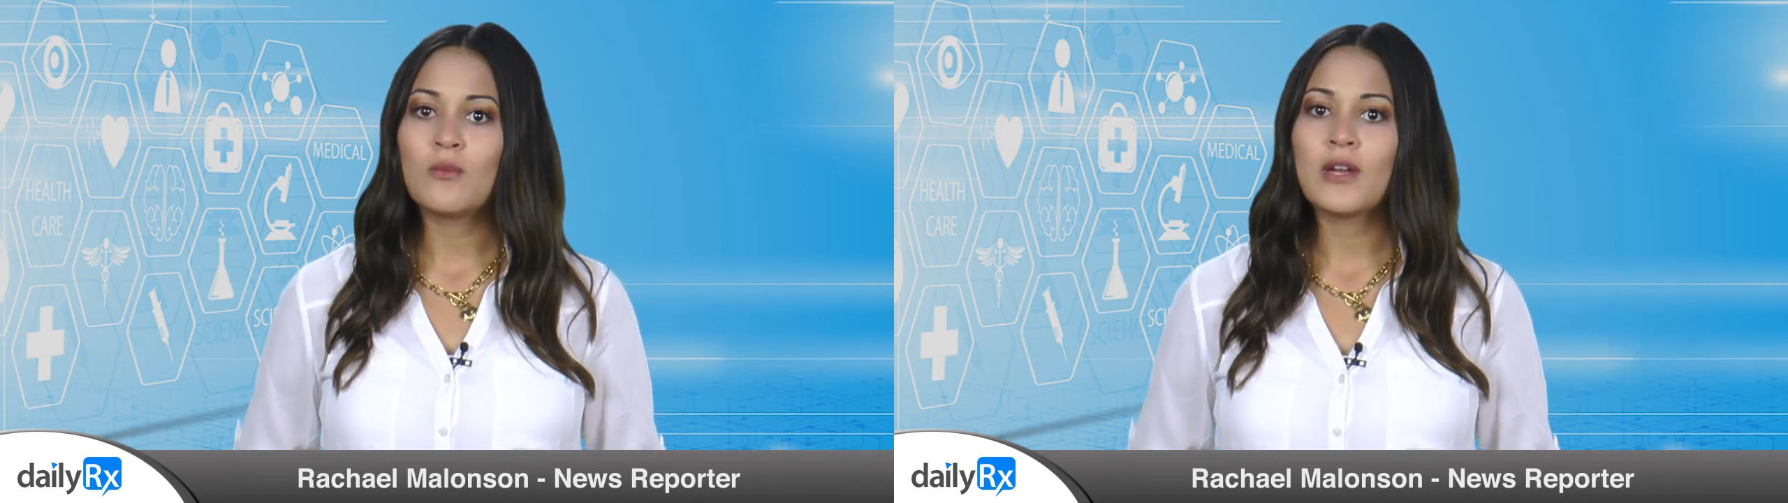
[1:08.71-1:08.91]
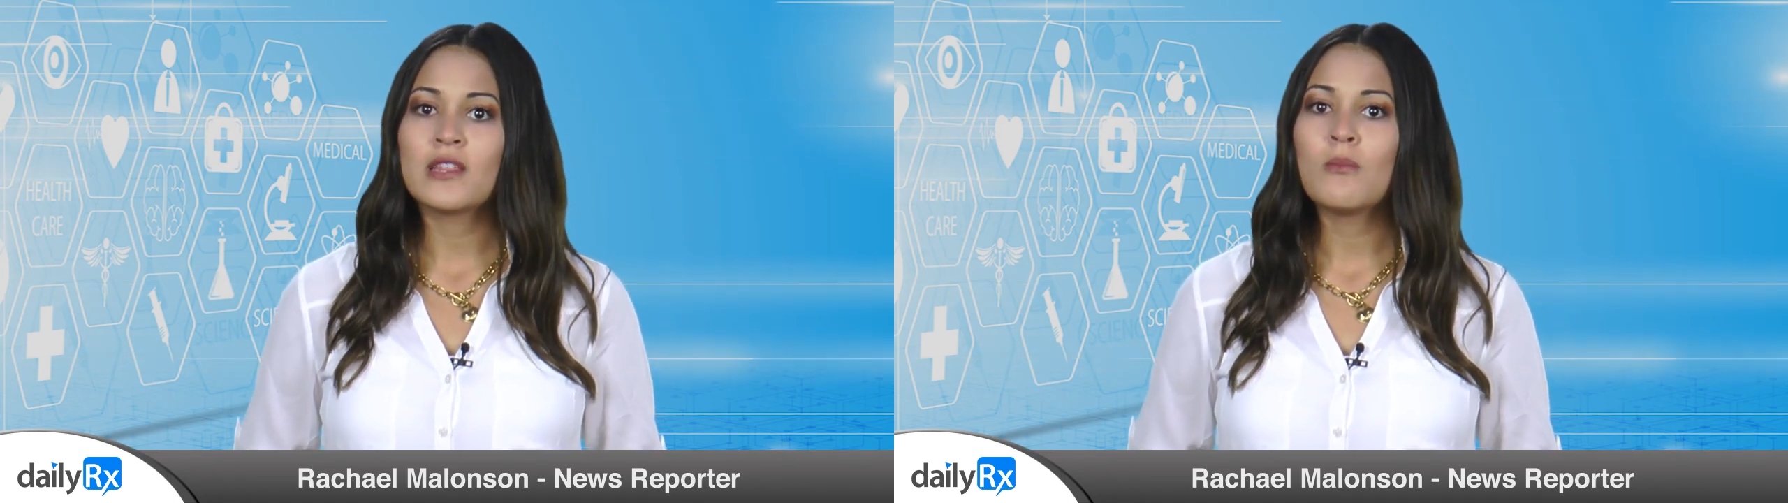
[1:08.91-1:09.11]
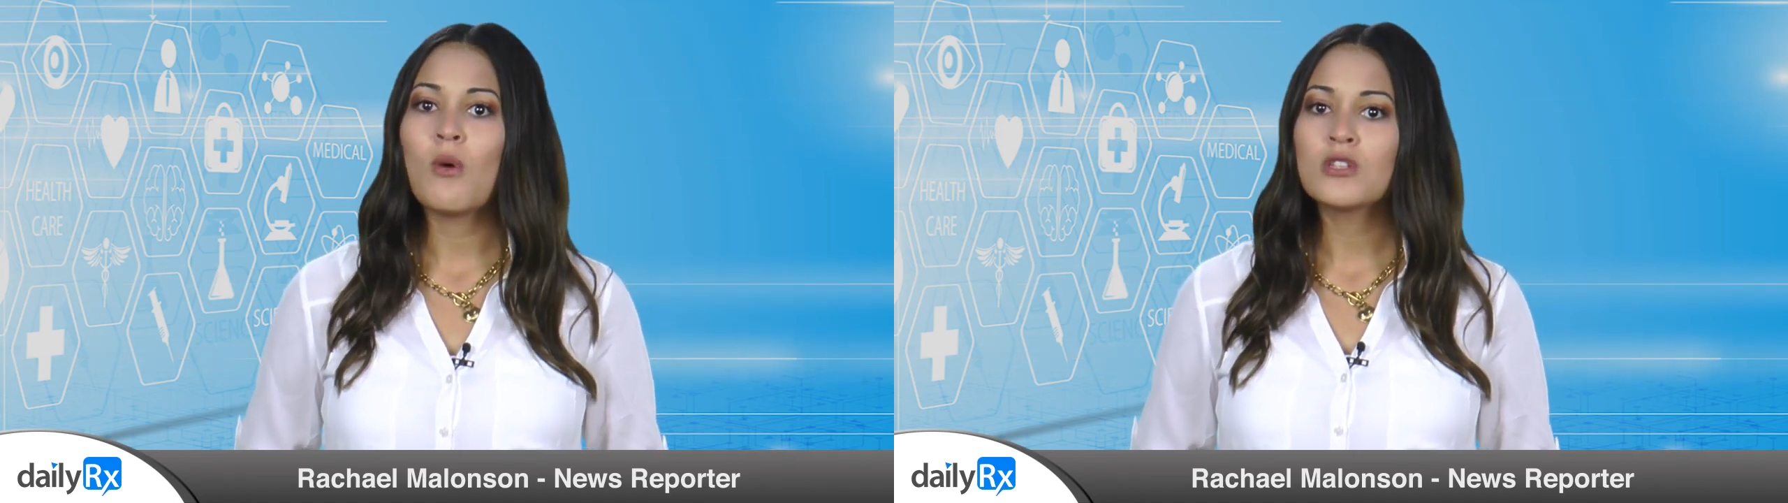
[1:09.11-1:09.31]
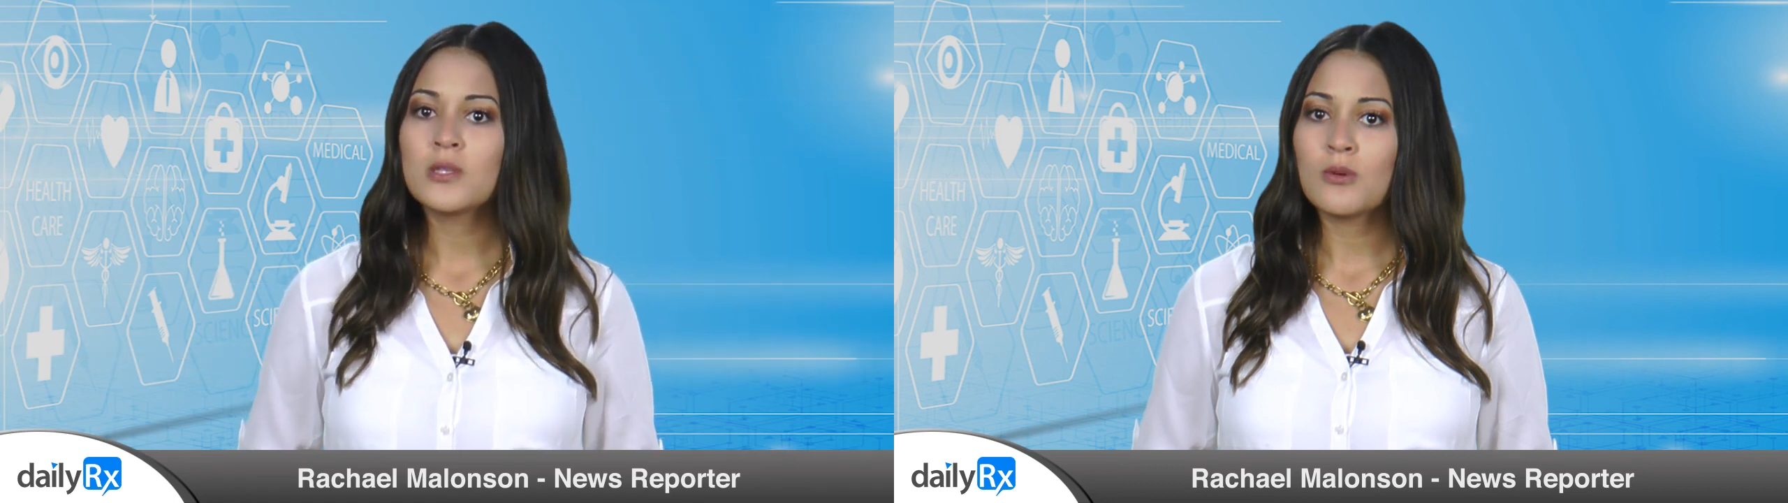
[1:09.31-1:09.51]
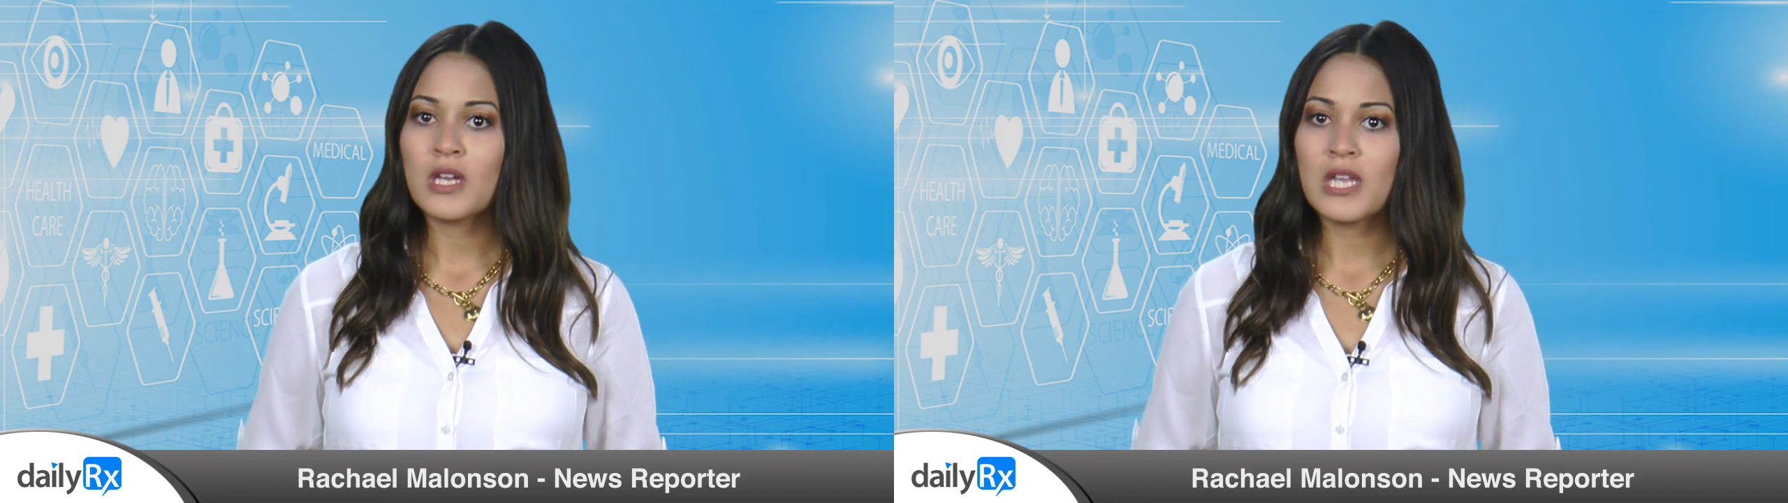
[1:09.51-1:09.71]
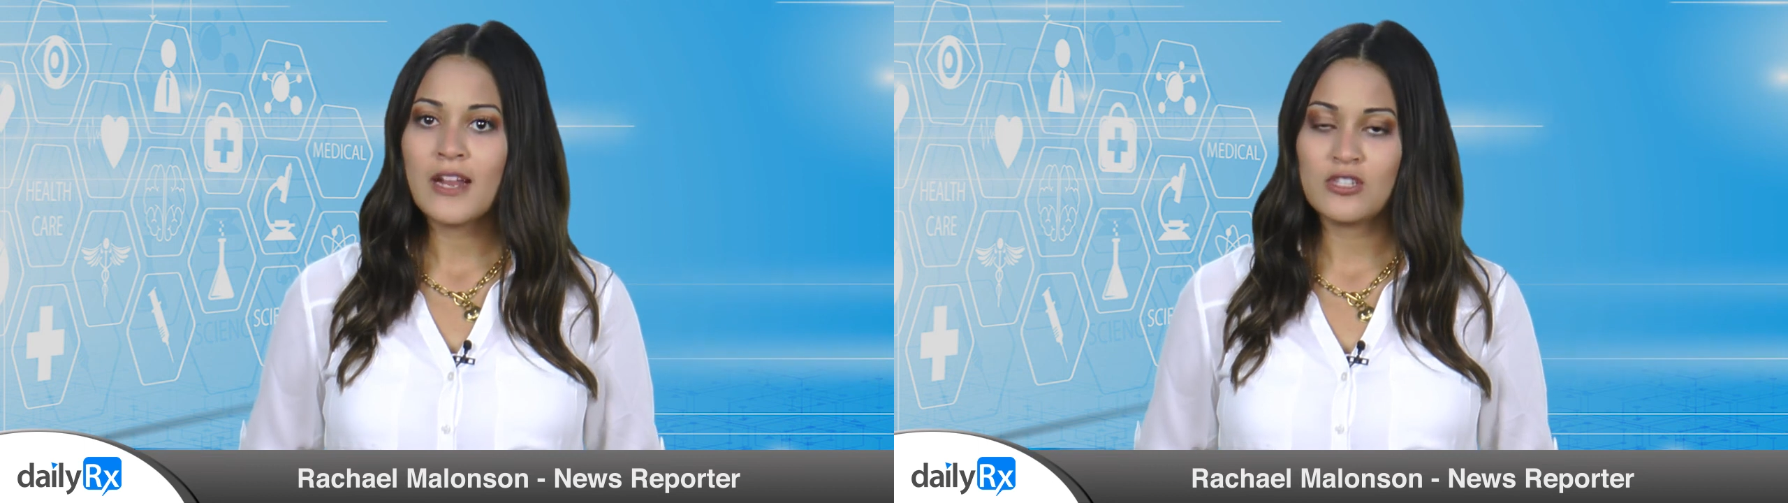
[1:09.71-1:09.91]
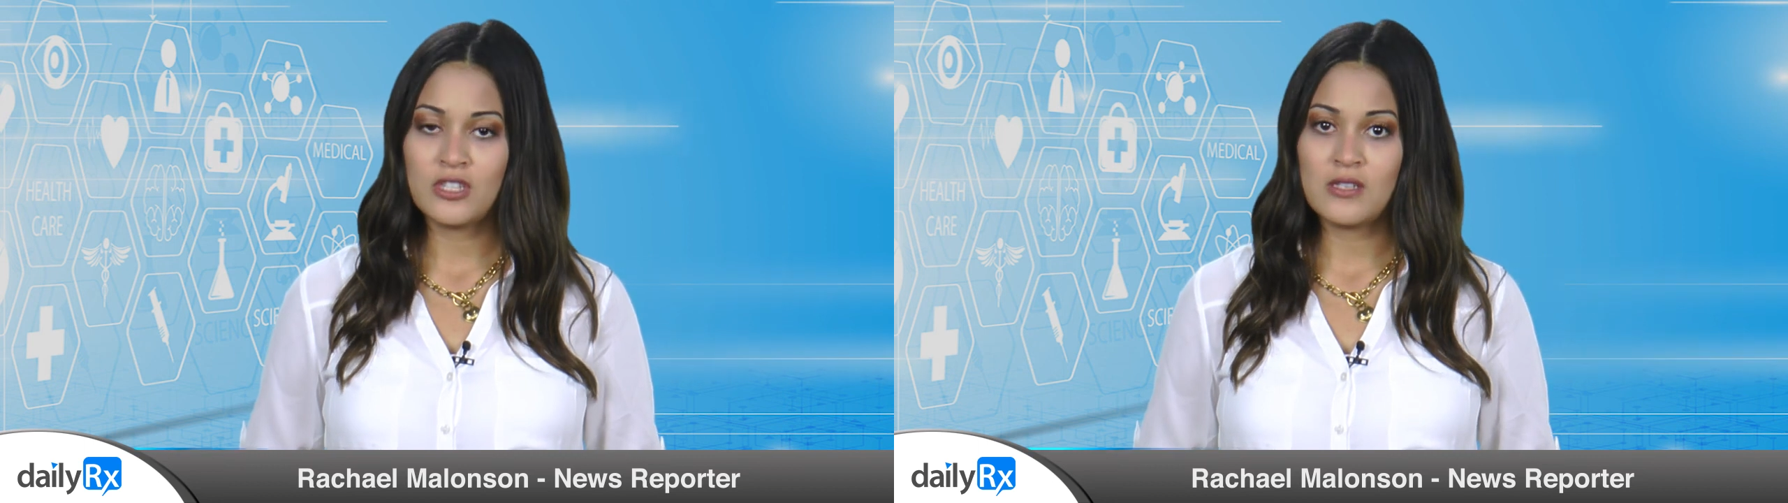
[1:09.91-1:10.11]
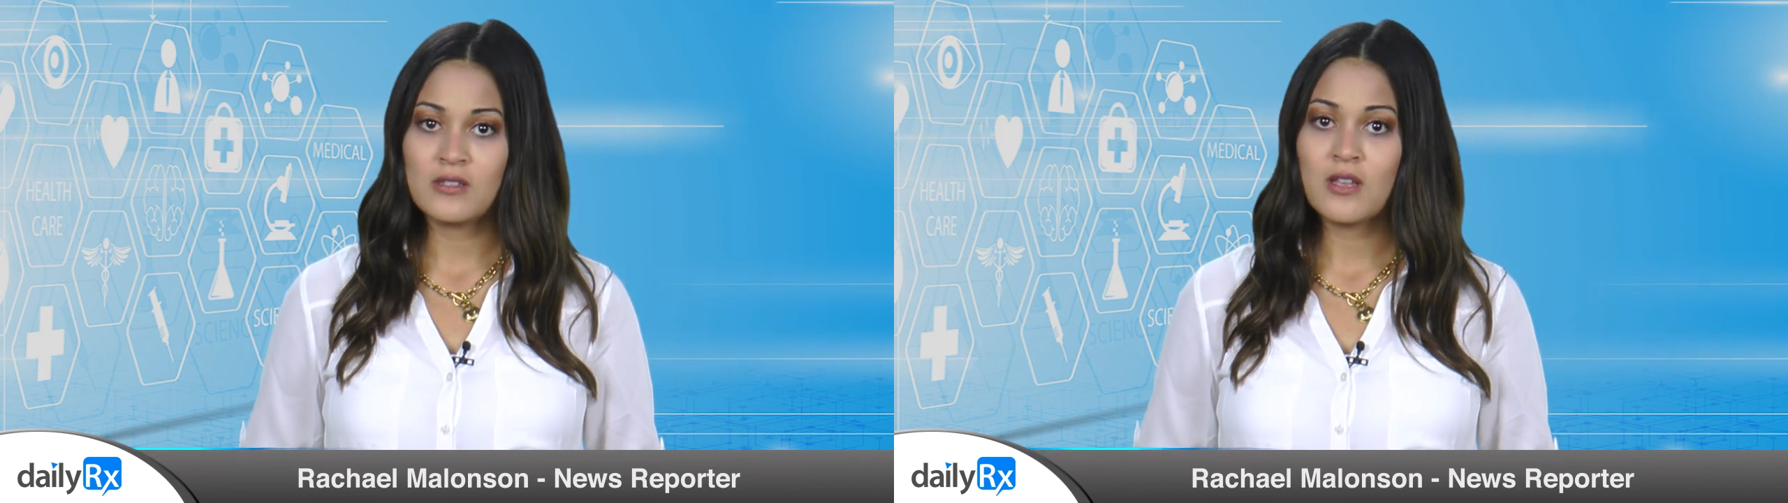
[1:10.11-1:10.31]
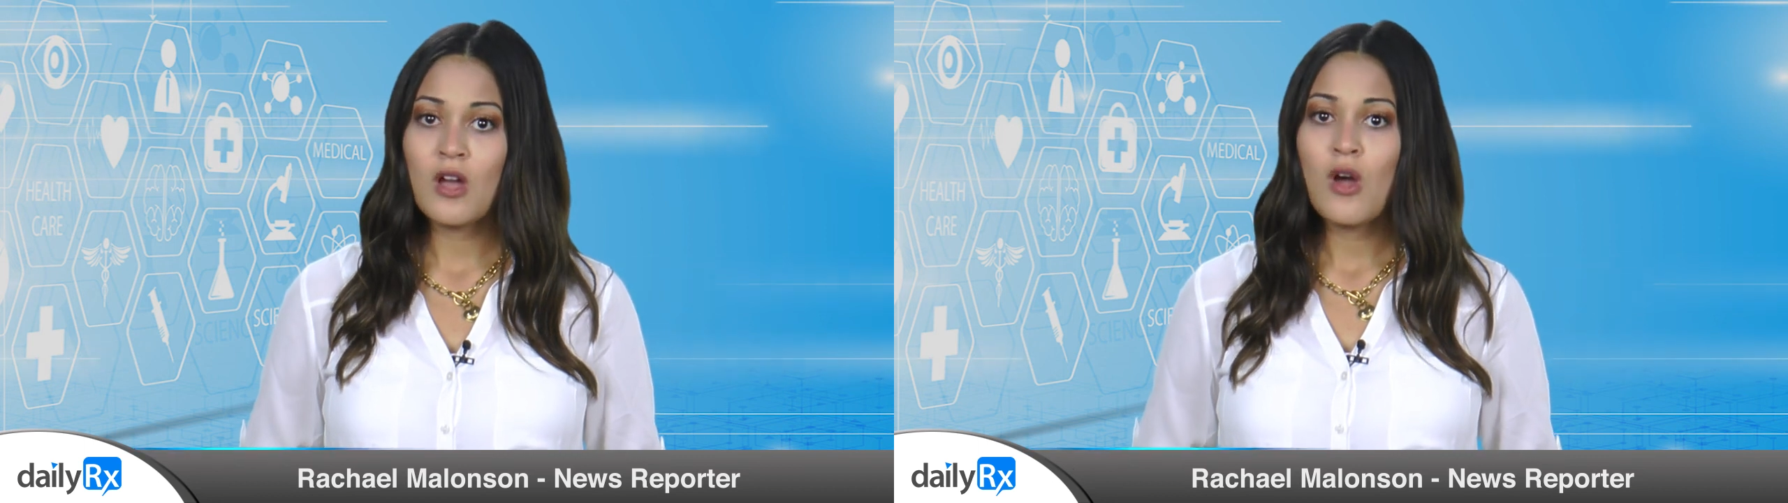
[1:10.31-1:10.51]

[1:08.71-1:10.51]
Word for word: with multiple connections,